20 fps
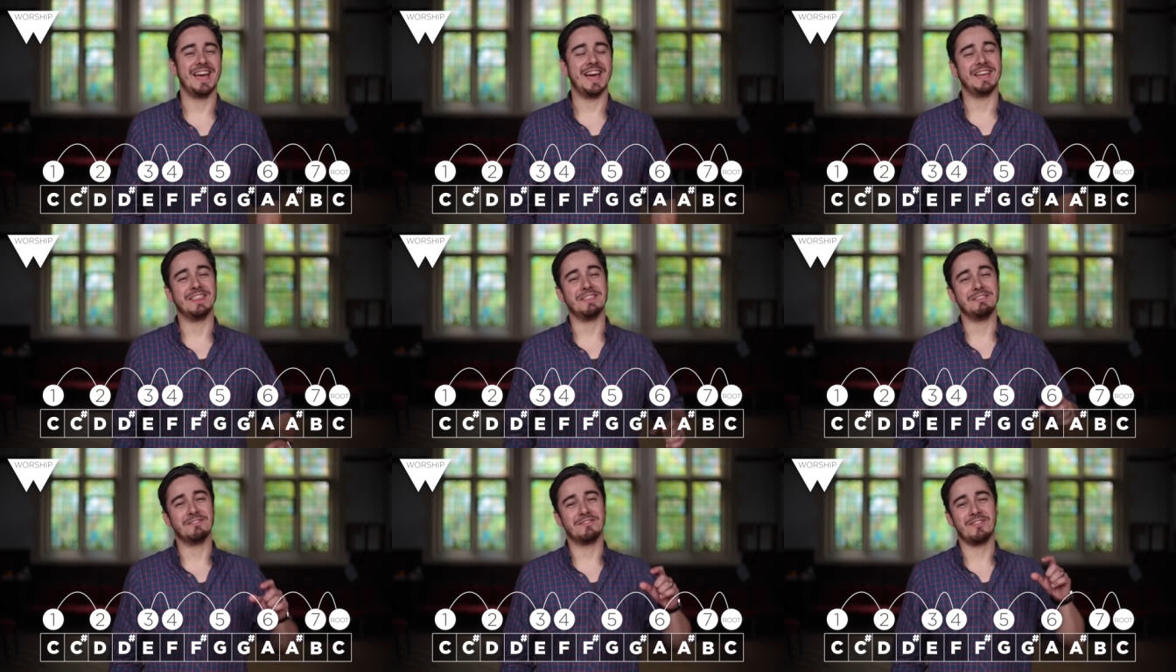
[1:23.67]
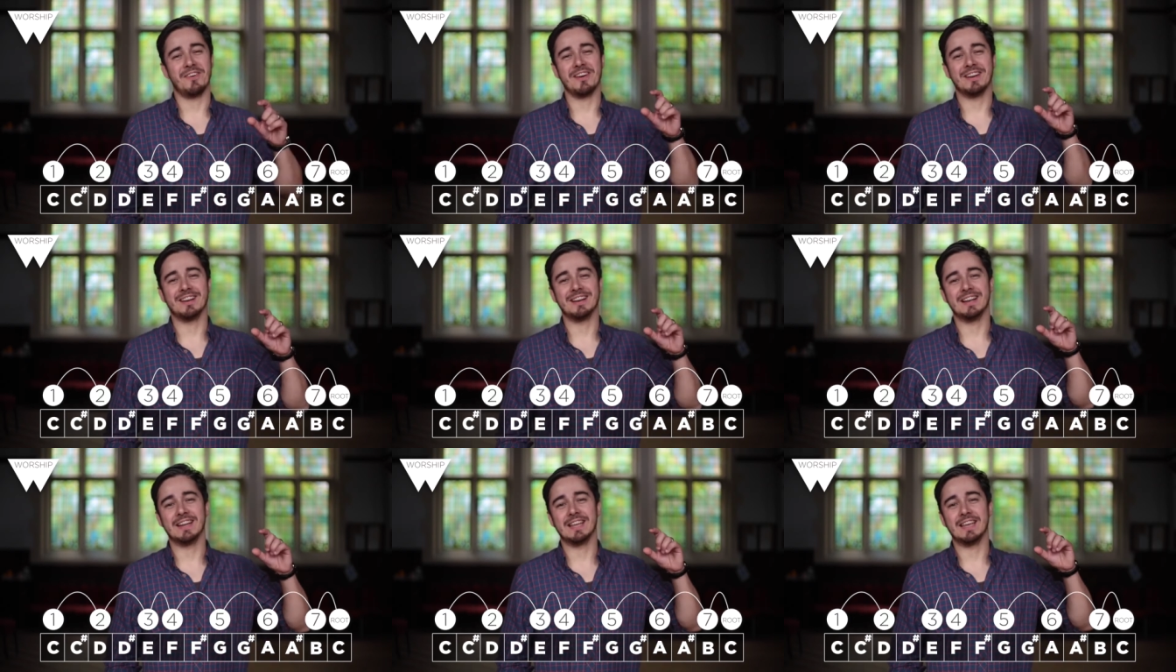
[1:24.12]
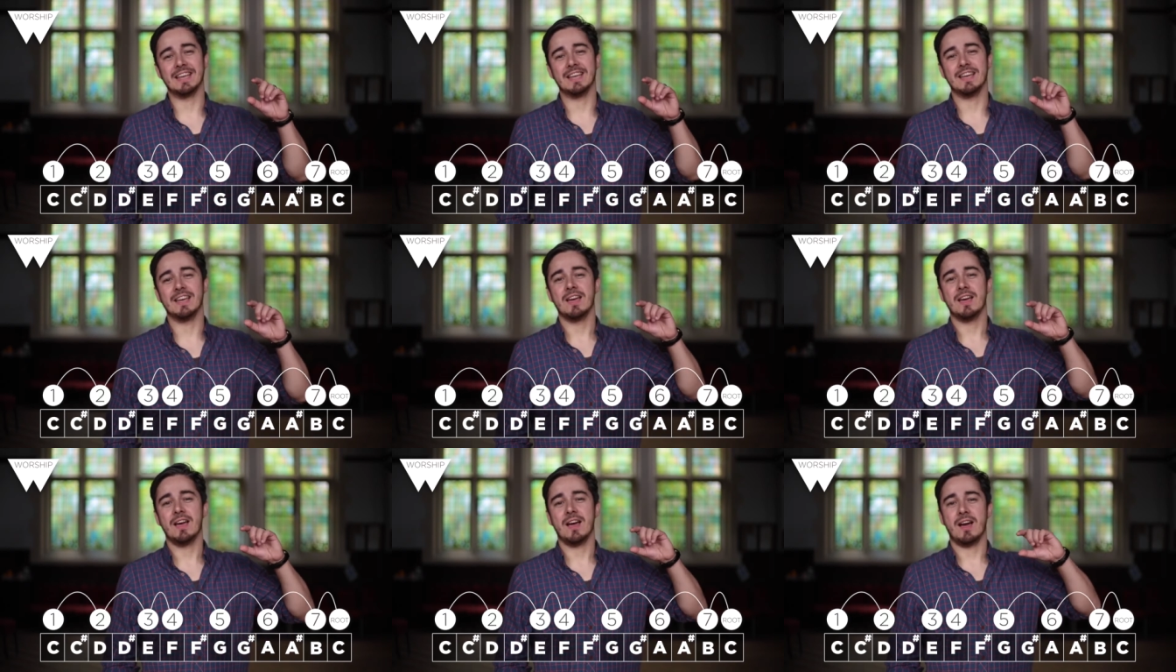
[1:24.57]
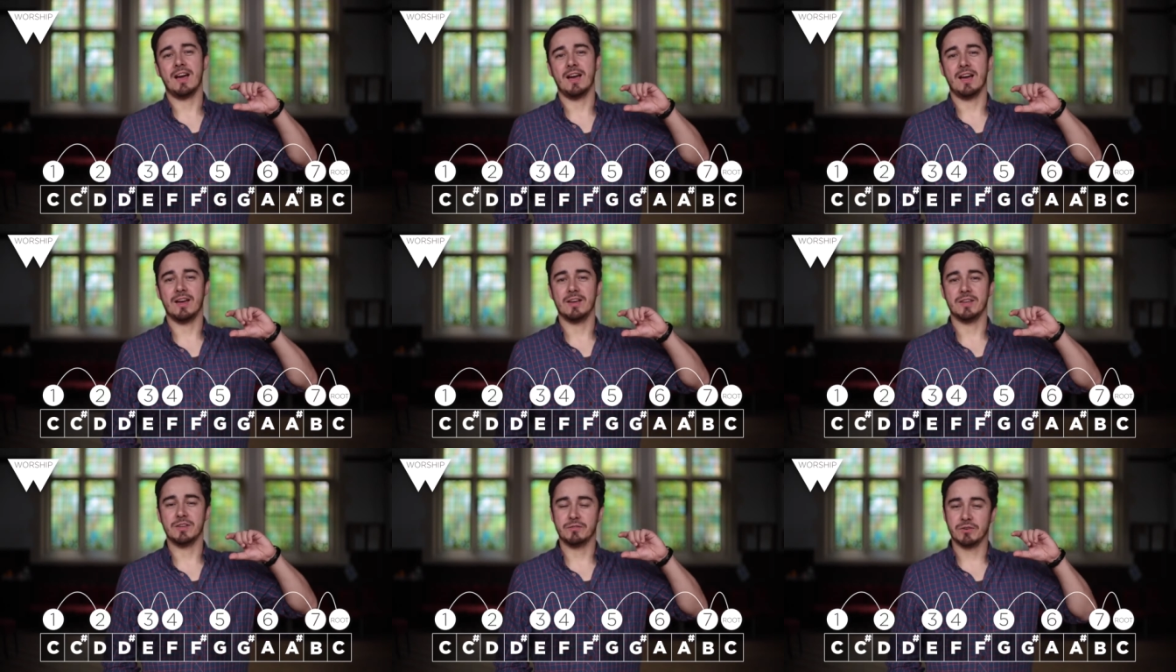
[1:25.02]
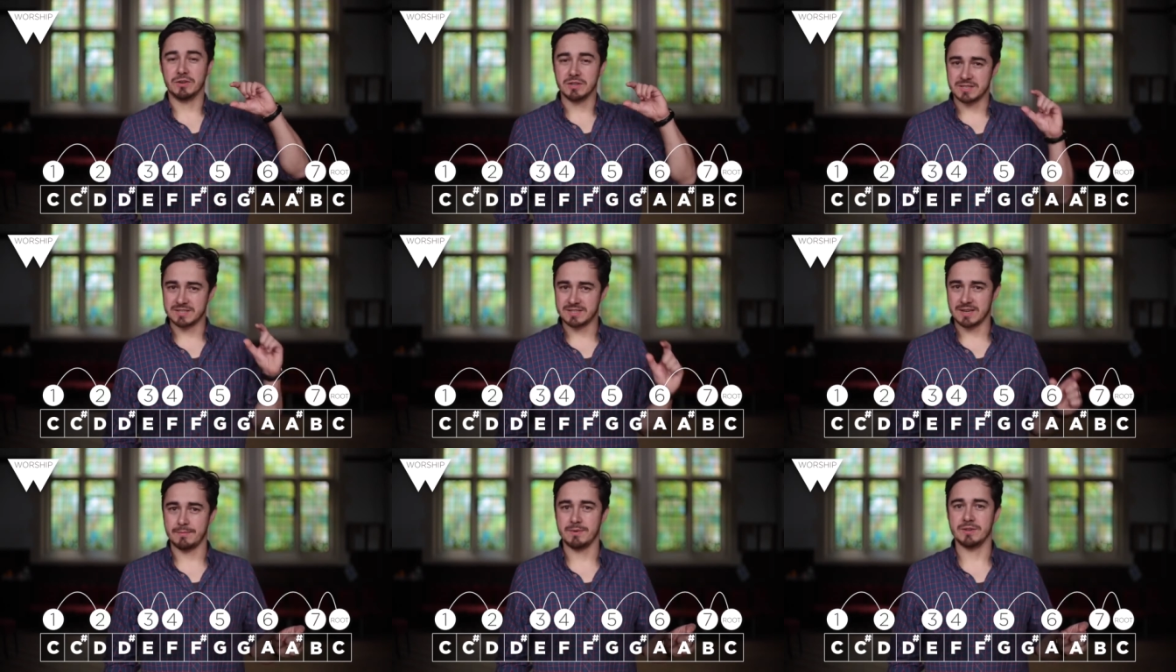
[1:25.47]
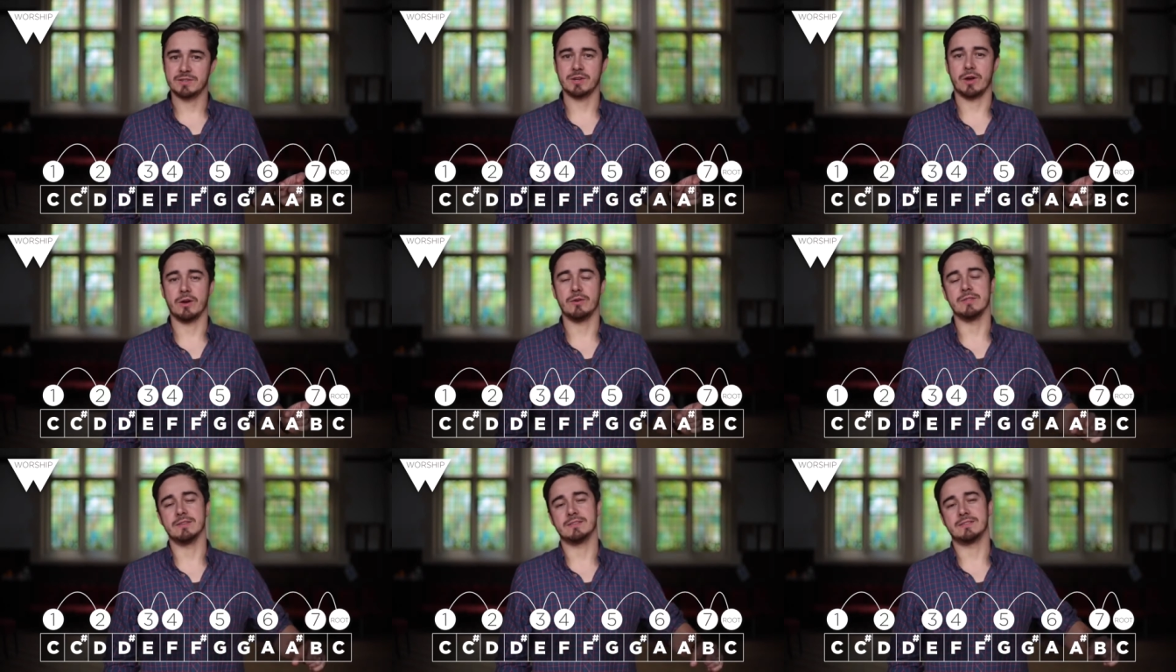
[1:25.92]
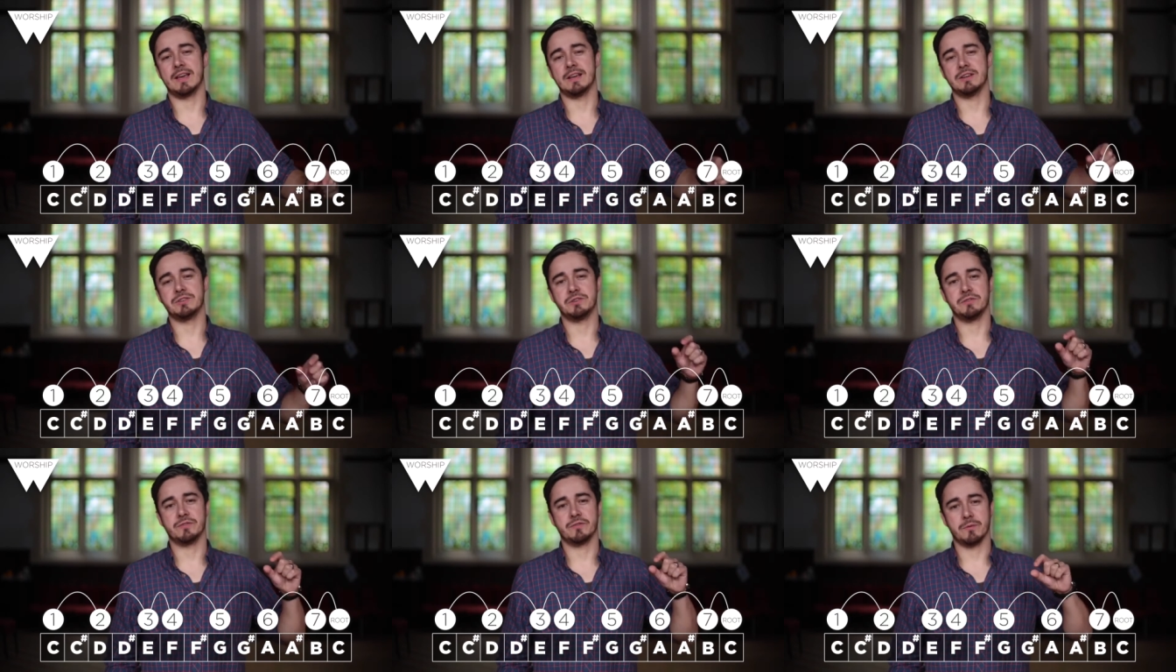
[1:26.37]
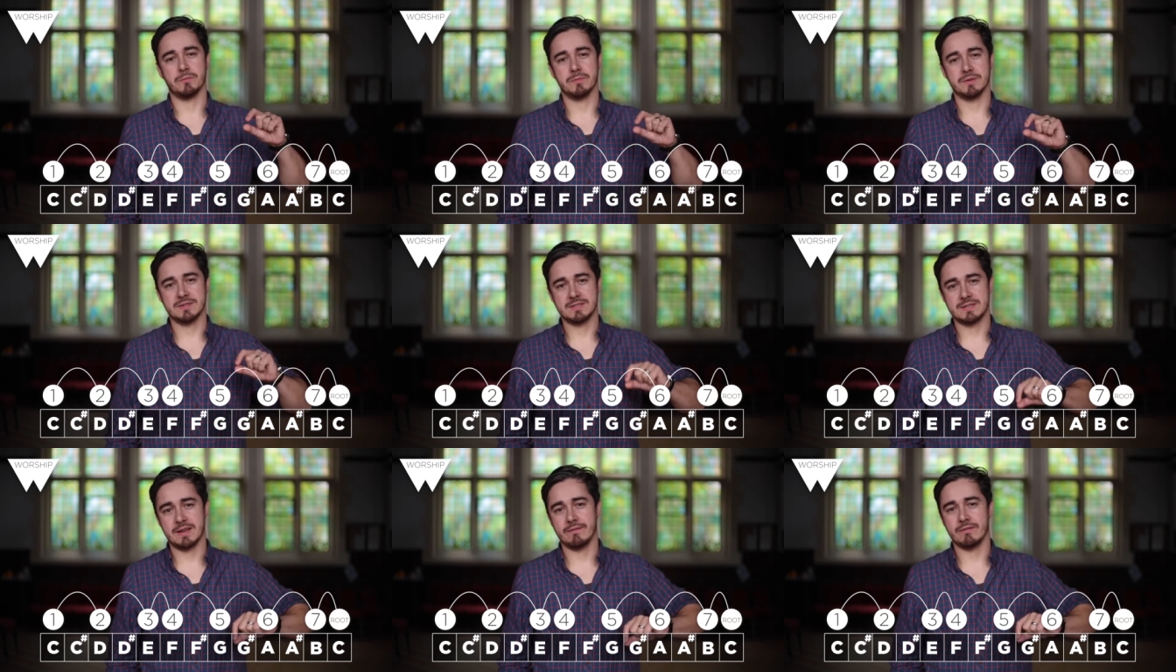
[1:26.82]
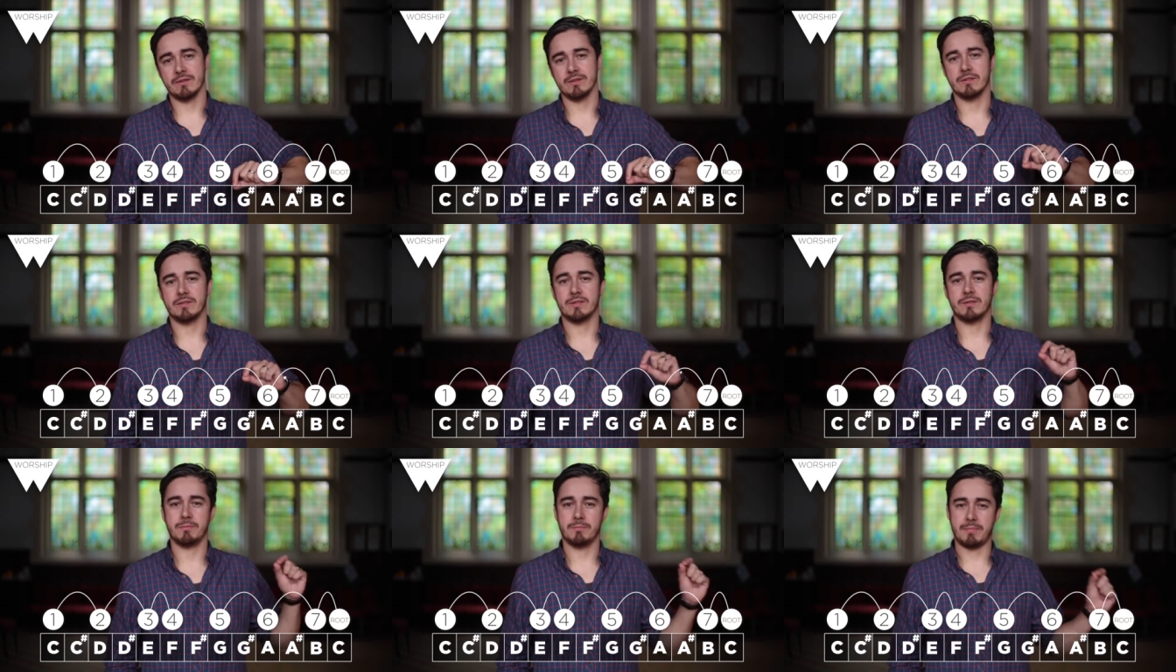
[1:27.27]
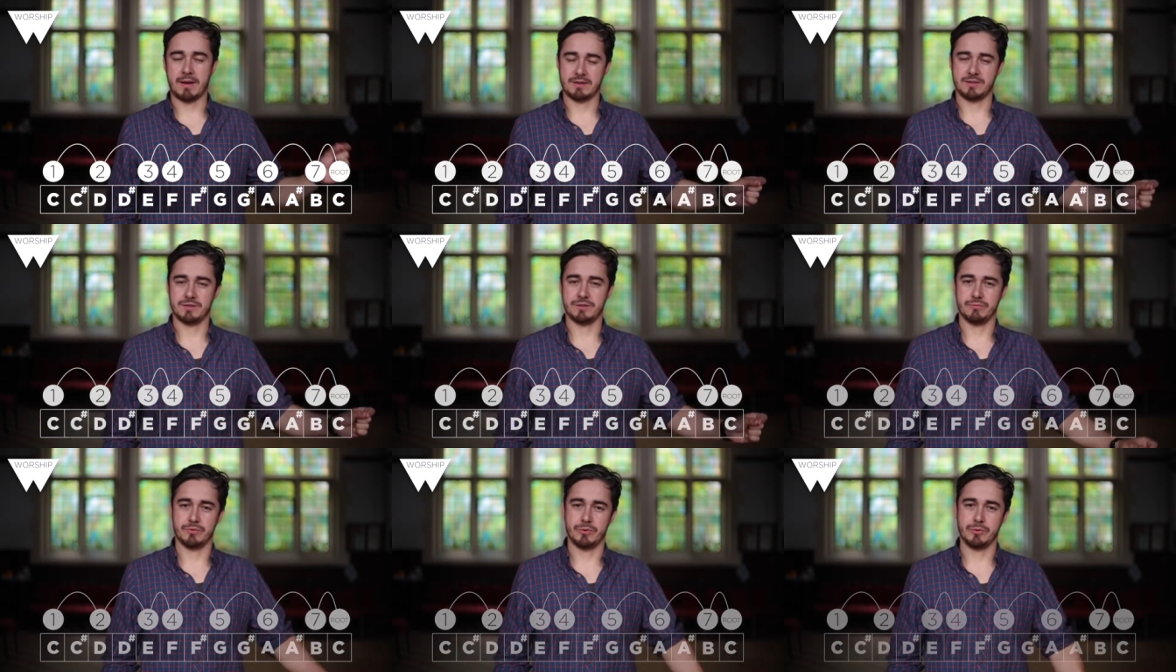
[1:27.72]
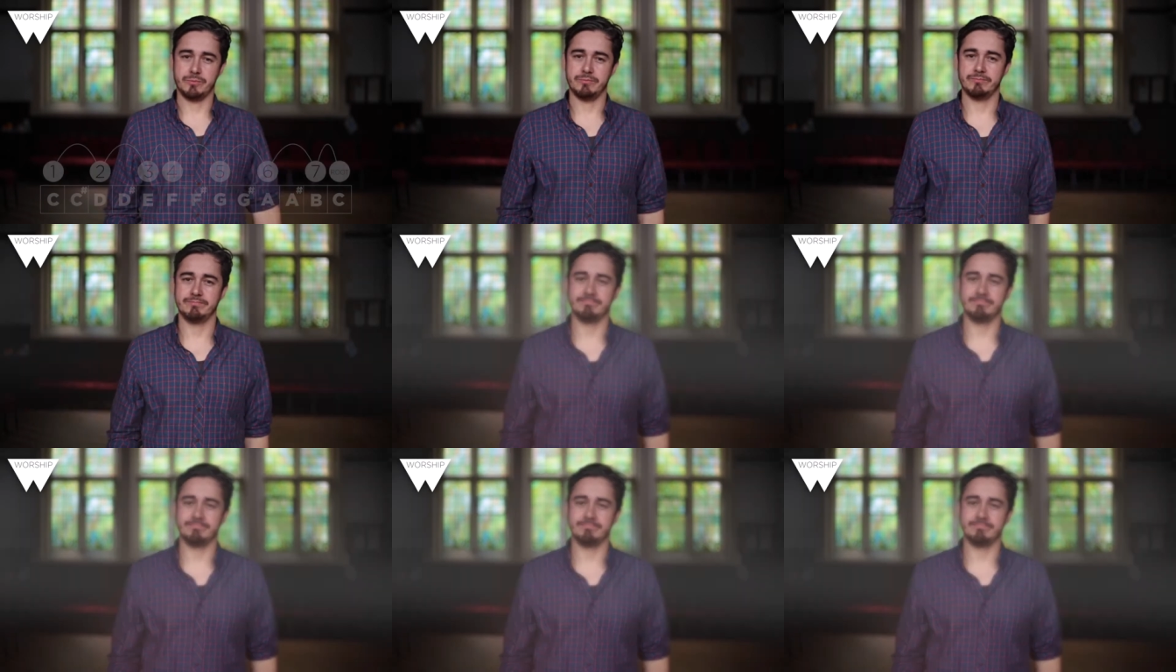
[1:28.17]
And then finally, you've got a semitone that takes you from the seventh back to the root.